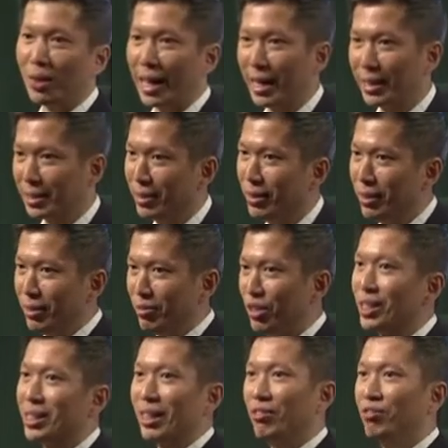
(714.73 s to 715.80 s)
lasts,
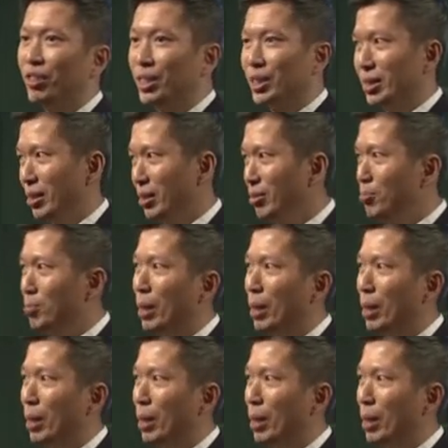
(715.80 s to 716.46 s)
first come, first serve.